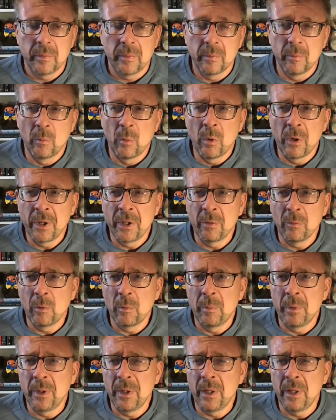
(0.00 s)
morning will
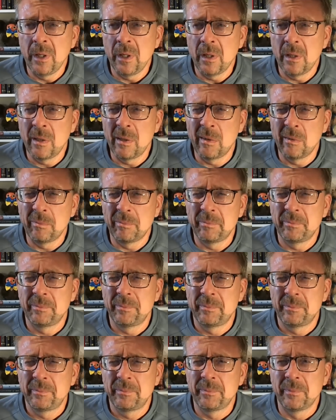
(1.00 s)
be here
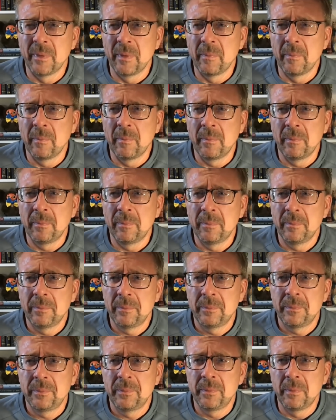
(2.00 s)

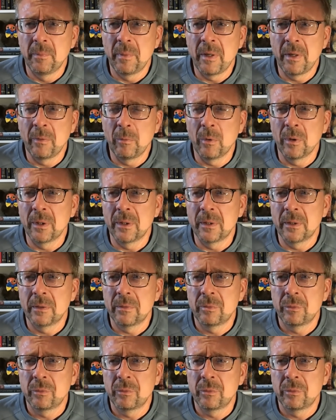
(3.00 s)
about what